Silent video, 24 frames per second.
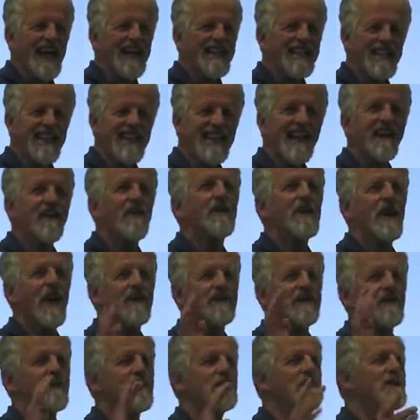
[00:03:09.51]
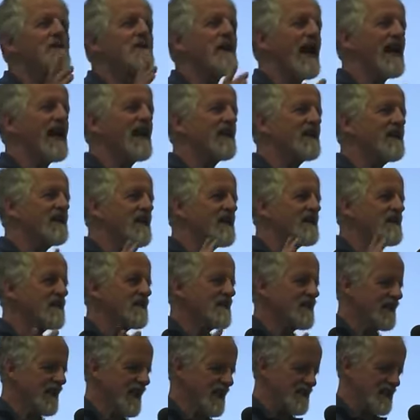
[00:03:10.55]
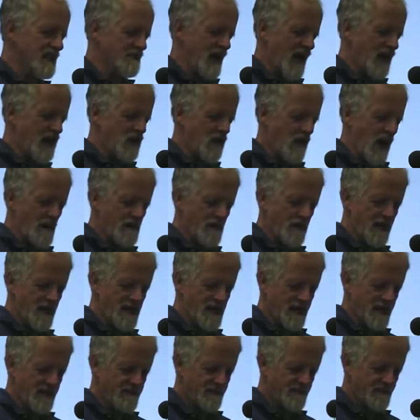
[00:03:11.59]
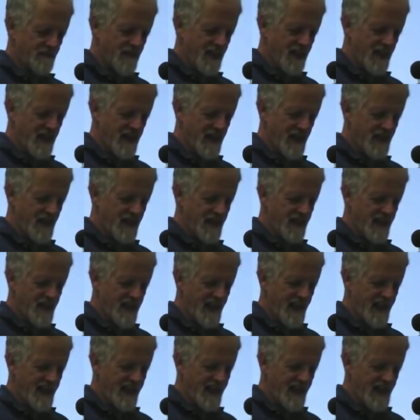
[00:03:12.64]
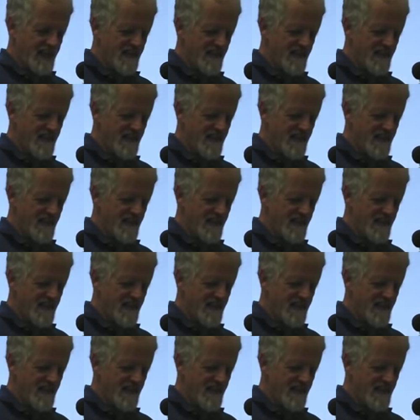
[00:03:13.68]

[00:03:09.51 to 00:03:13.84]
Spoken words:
I said, oh, we've been trying to learn this lesson about cooperation. And